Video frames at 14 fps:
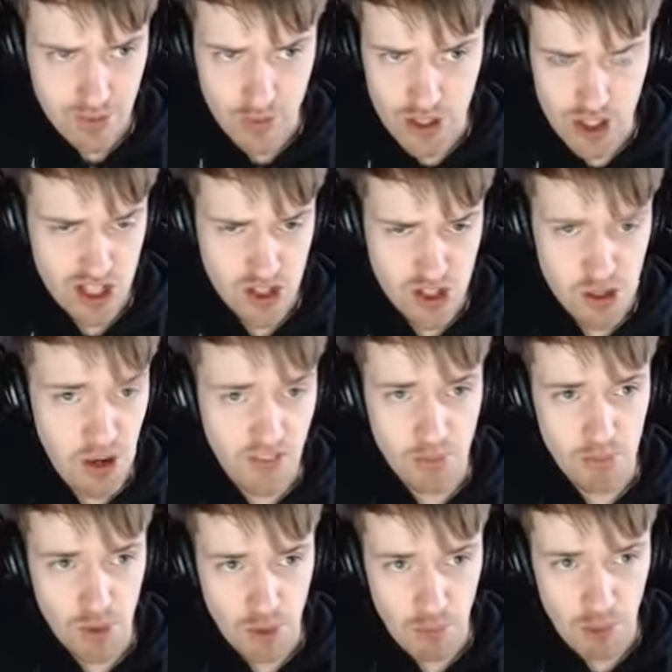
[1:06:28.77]
which has nothing
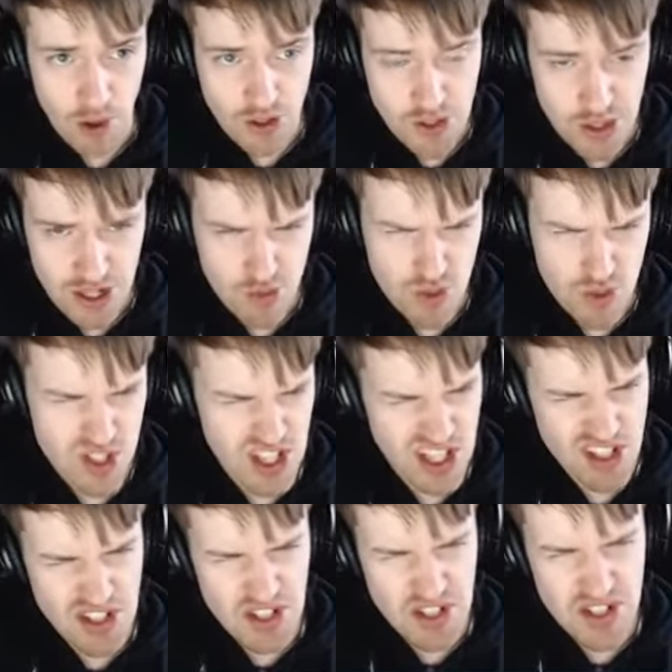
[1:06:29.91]
but the boss. It has Route
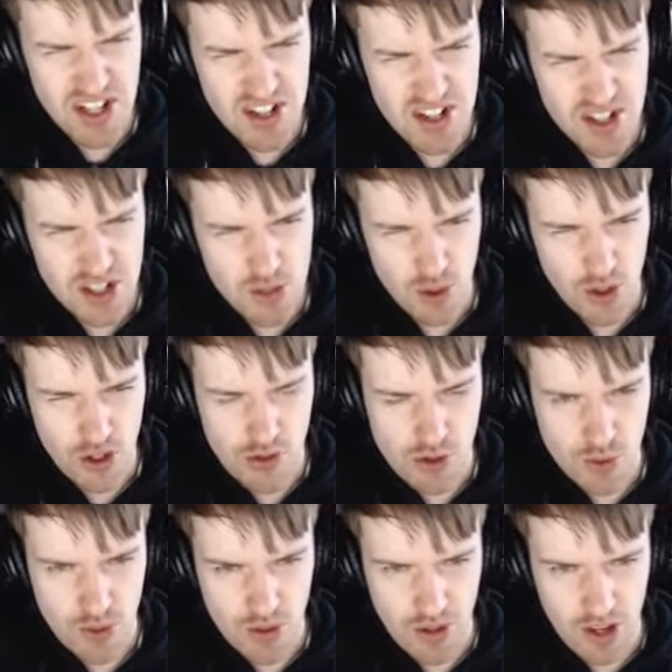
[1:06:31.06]
666, that's a bit unusual.